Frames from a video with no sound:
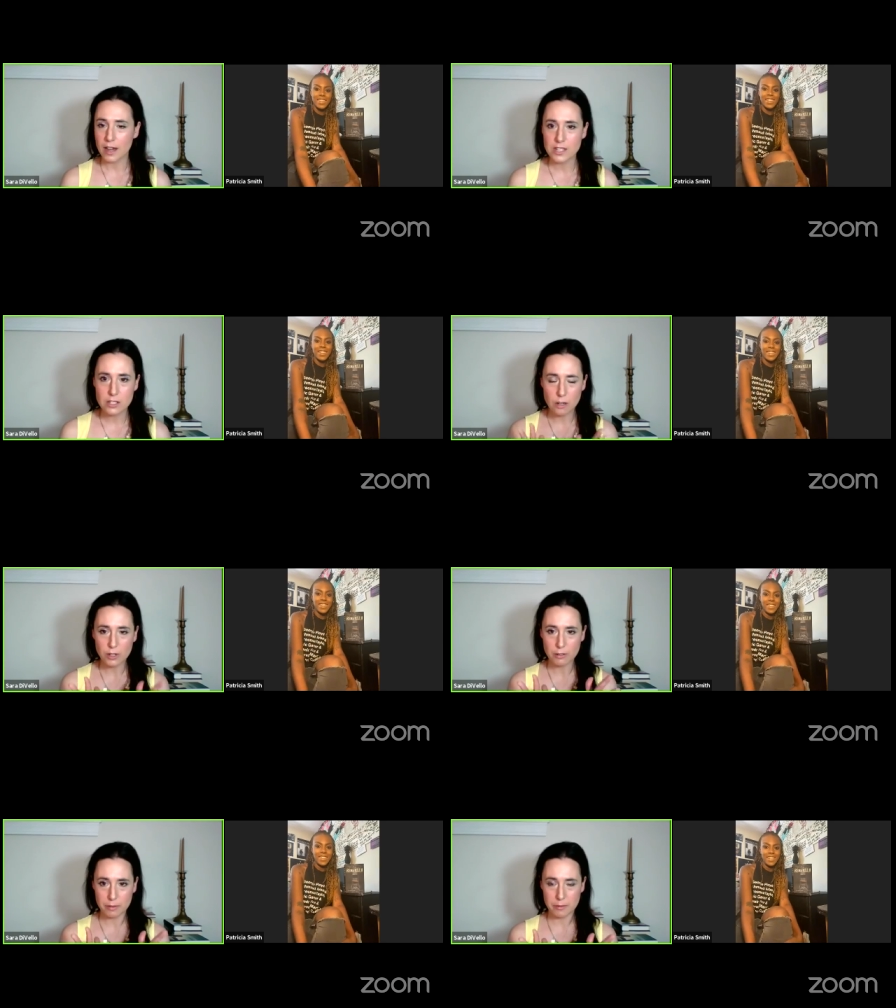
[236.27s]
I
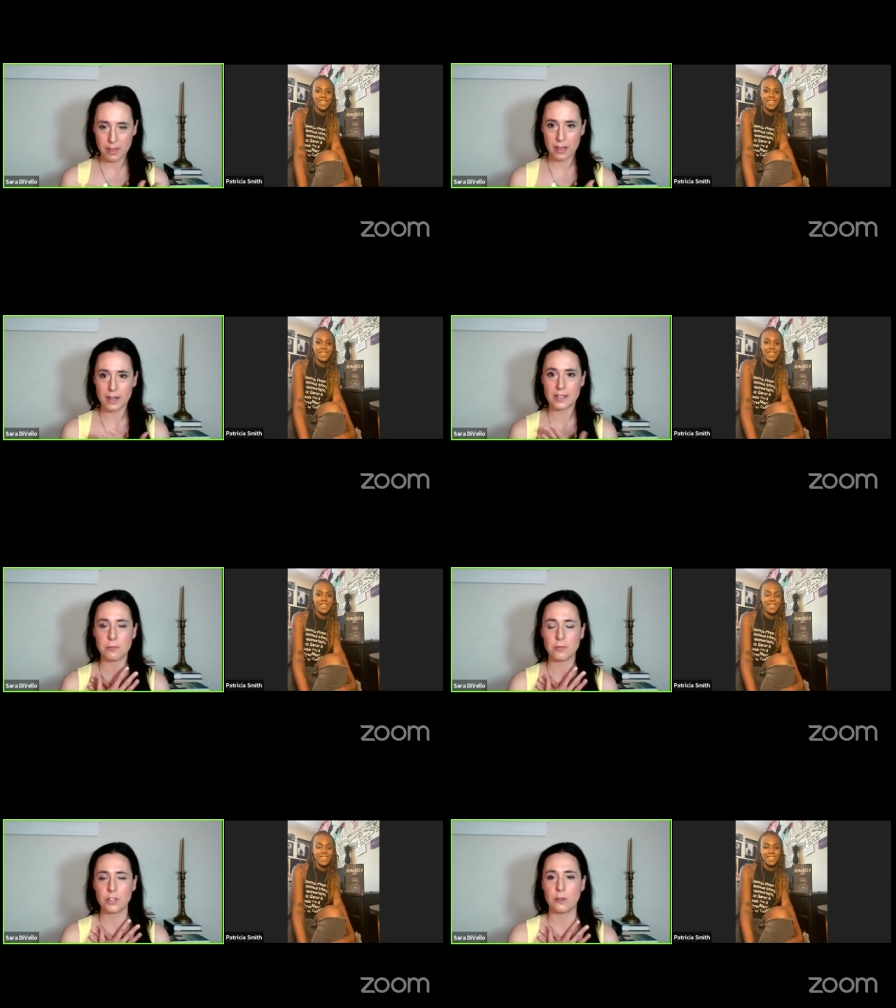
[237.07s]
so agree with that. As
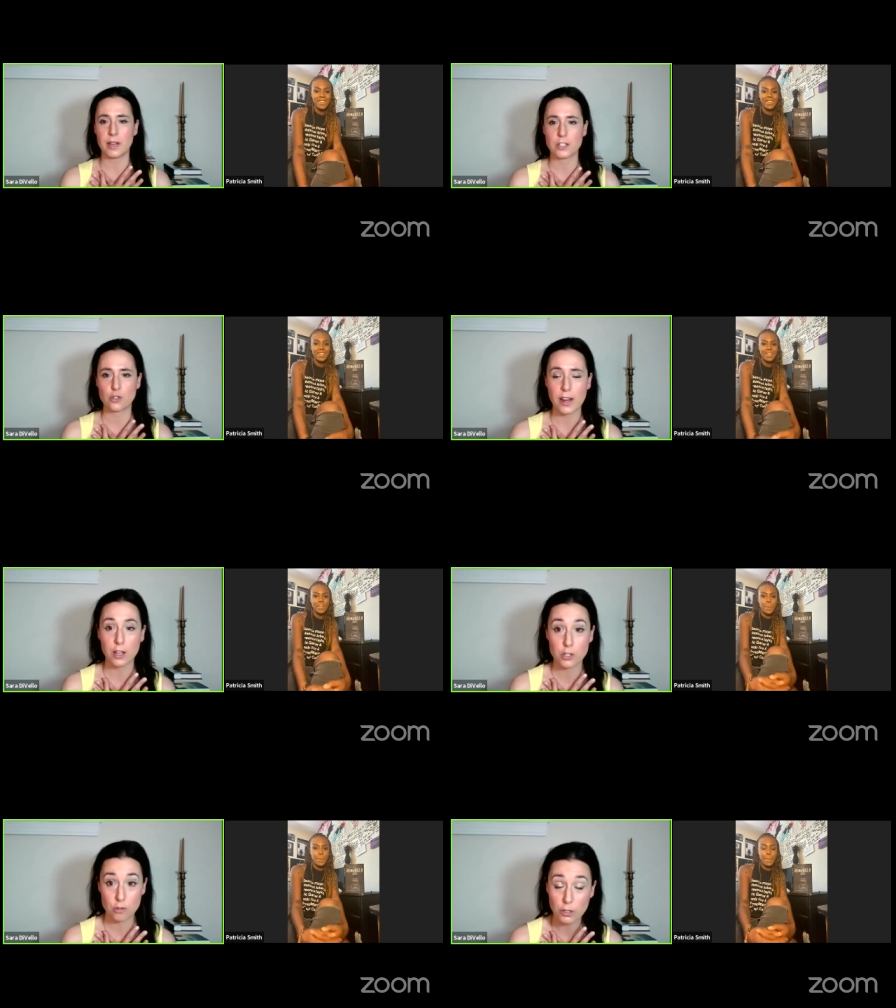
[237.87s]
someone who has
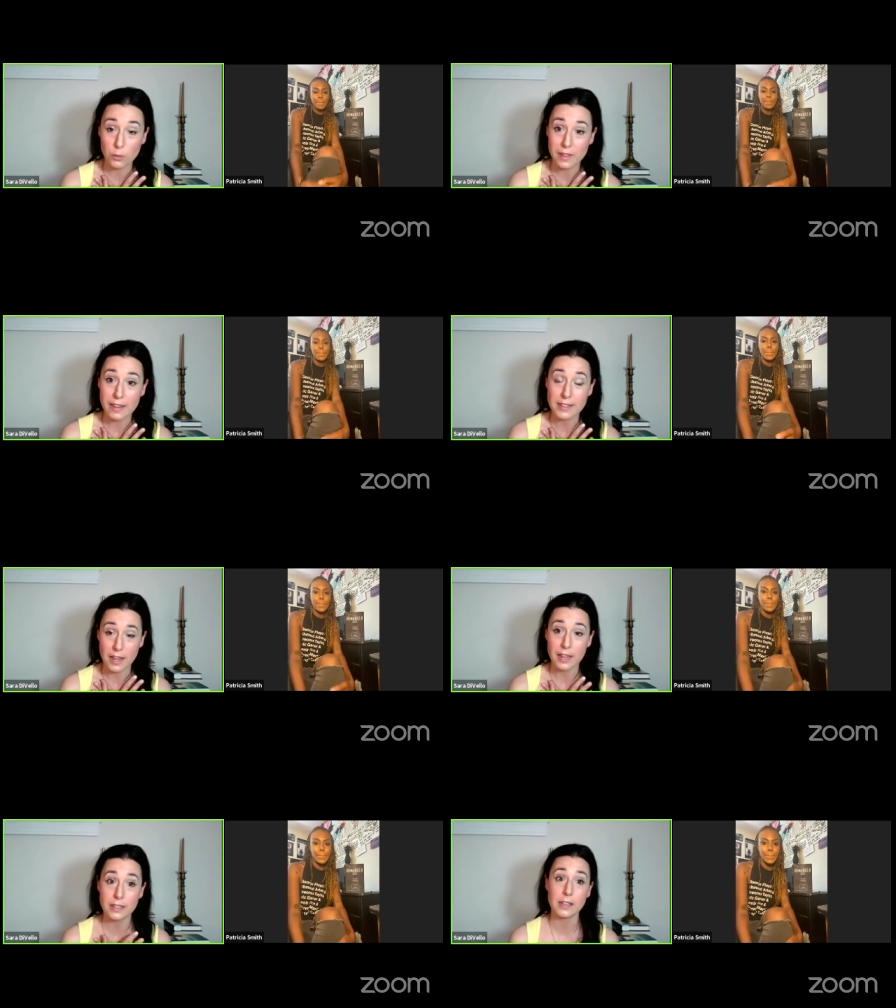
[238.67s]
stri- struggled with
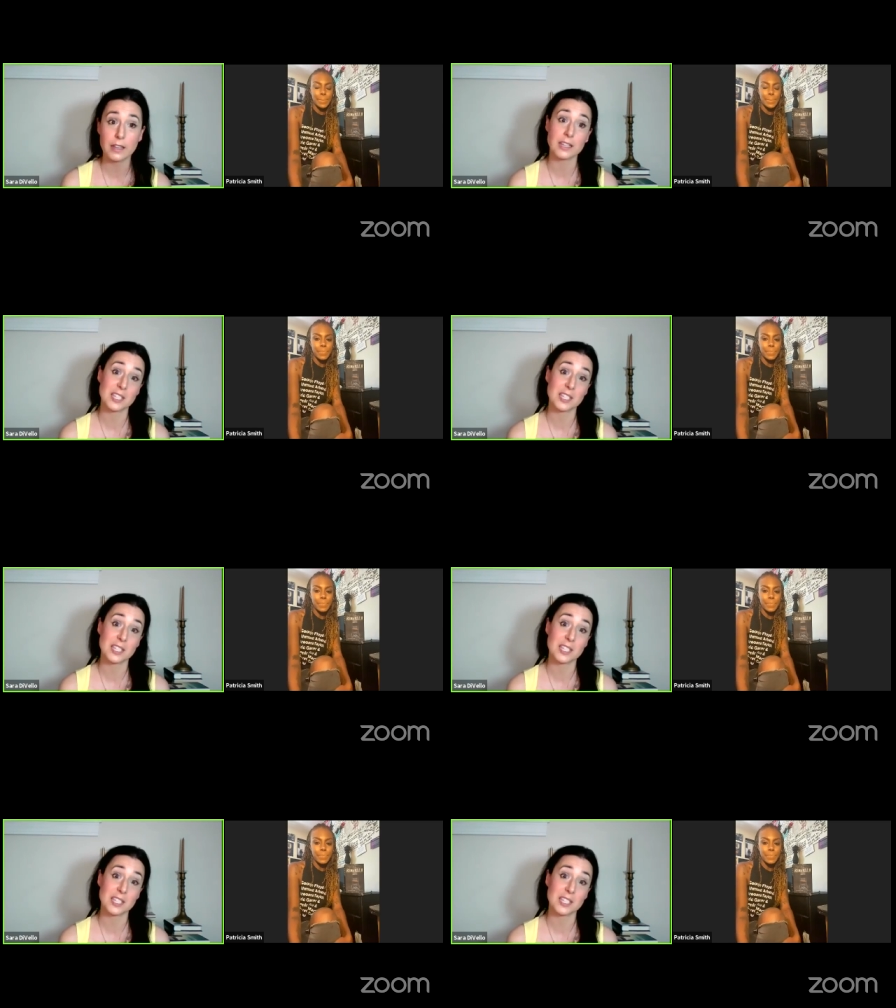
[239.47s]
anxiety, and I